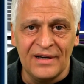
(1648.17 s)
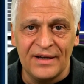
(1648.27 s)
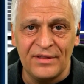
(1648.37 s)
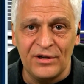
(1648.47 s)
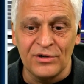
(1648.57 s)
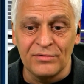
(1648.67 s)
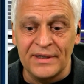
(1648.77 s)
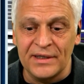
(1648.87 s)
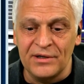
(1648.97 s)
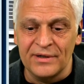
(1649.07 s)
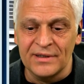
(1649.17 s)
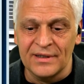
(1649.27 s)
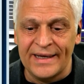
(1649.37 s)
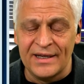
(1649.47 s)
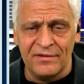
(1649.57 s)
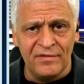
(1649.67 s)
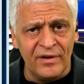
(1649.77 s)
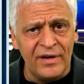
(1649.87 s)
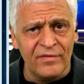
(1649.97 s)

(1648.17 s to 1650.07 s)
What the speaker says: I think you're really going to like it. Very,